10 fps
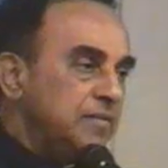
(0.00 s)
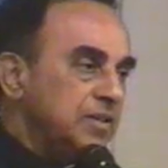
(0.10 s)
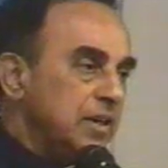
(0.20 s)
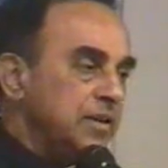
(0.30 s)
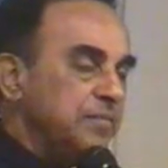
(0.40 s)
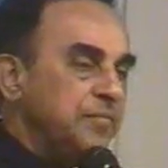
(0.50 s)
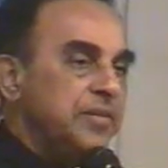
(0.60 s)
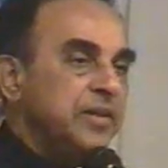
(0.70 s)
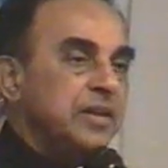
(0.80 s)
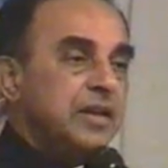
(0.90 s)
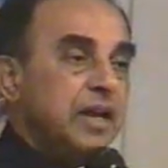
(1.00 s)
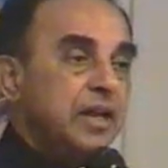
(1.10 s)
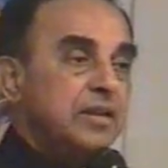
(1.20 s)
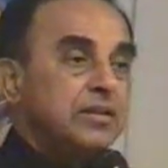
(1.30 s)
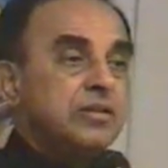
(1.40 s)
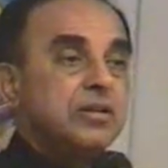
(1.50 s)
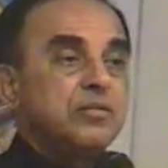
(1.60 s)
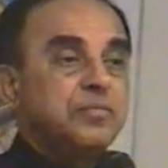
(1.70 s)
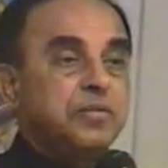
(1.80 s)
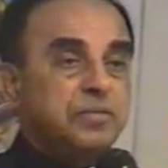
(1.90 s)
Visharam, and
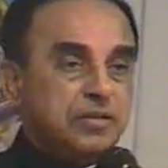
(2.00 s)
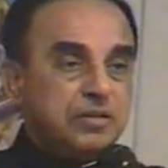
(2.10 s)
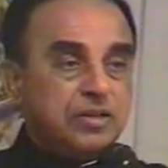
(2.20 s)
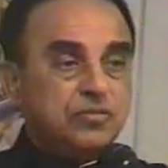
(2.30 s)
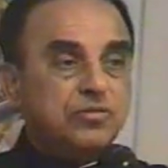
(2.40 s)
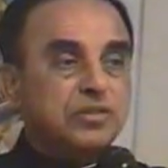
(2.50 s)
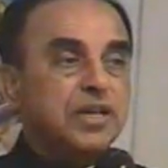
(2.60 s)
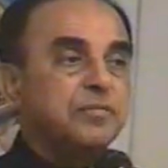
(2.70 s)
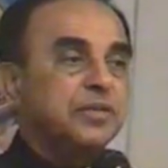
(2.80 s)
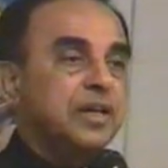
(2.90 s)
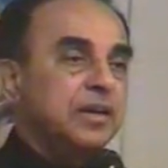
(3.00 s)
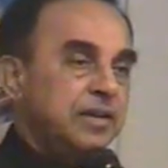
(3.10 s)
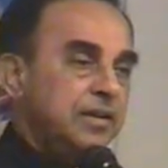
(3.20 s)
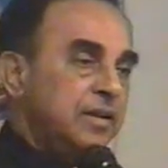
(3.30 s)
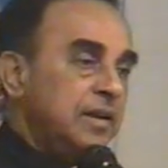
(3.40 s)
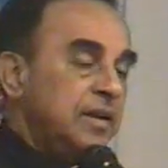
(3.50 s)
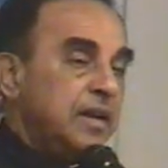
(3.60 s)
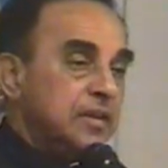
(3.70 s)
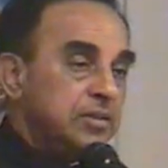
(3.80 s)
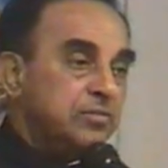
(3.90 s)
Hindus came there.
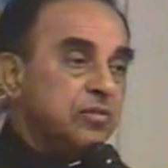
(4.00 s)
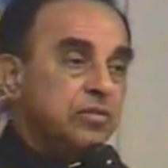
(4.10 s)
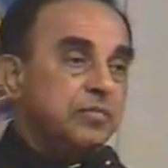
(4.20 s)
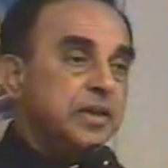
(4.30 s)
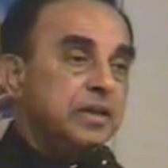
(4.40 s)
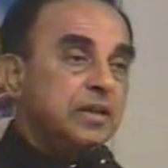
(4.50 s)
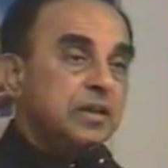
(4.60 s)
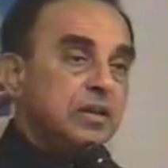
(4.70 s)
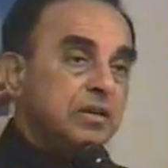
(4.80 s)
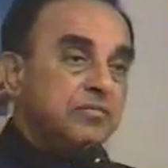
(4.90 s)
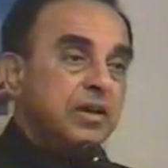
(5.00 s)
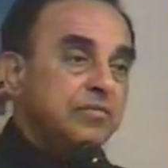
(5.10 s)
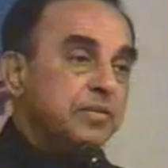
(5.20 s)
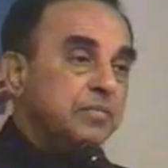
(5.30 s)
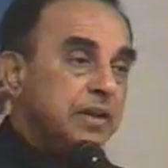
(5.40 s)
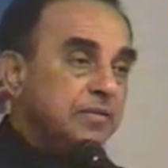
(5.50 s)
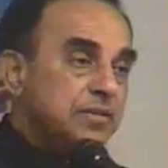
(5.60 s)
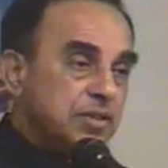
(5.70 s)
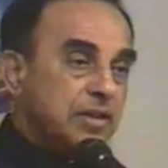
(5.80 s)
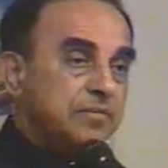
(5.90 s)
And they told me, we are from Mel
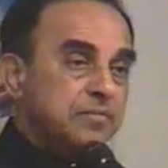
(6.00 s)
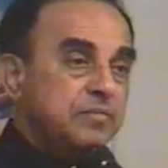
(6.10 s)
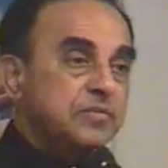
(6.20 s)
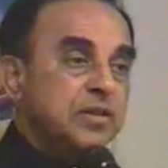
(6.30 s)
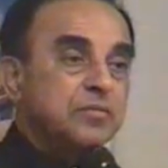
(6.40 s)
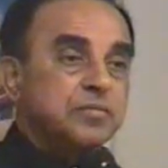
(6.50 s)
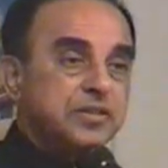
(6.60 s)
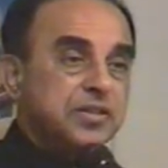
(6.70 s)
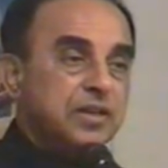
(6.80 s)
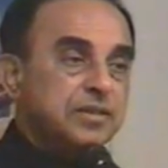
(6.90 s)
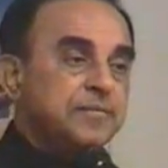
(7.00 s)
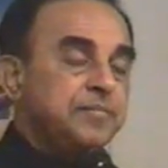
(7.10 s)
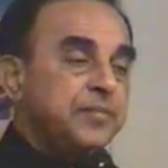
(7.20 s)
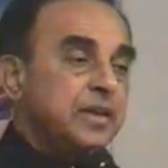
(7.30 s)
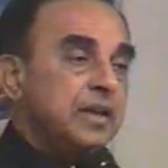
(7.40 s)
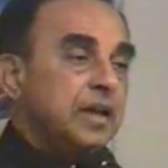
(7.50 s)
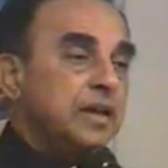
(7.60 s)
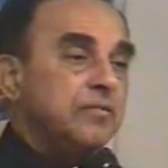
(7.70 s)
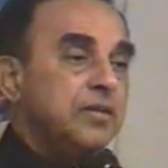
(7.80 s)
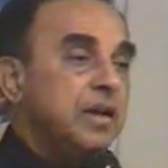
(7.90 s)
Visharam town panchayat,
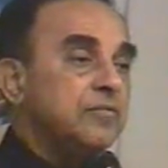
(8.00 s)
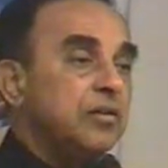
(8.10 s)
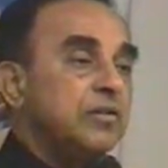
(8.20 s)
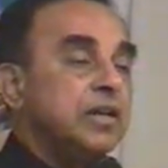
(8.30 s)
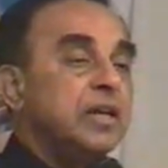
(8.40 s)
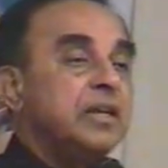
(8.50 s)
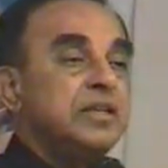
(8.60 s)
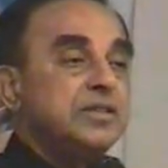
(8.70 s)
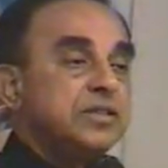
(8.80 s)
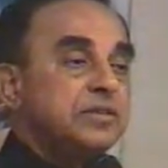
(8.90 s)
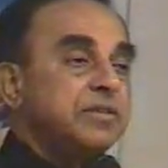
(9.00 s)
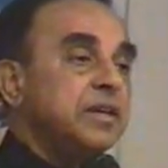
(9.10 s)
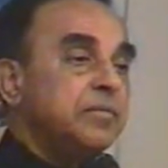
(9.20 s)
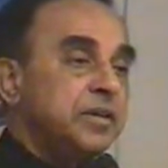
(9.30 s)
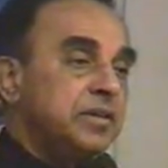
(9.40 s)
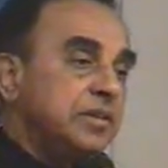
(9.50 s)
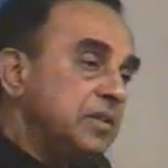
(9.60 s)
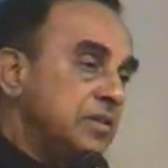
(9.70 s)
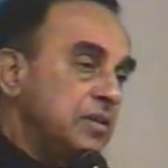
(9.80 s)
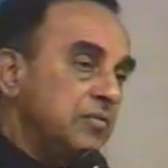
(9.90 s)
and we haven't got any civic
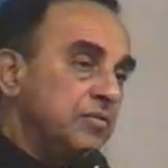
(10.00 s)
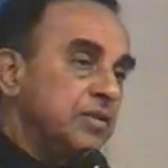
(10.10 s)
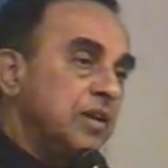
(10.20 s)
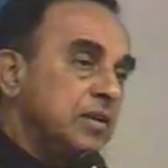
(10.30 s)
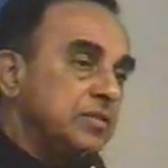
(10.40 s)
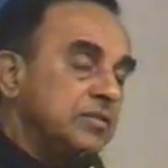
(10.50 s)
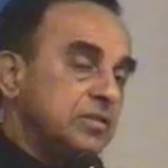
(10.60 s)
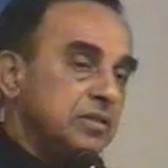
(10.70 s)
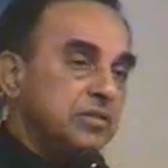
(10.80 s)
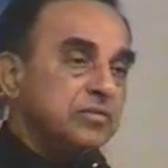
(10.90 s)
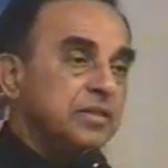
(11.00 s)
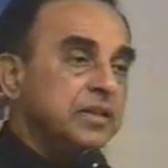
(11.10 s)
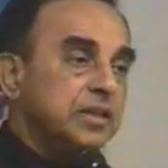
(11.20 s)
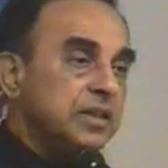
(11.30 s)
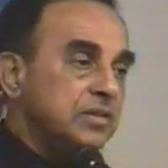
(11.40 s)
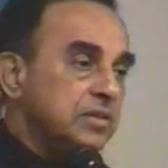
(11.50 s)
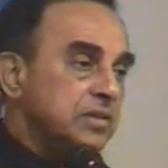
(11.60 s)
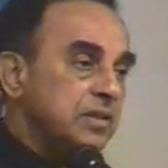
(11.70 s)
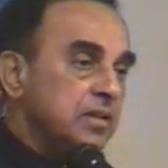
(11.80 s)
amenities for the last 20 years.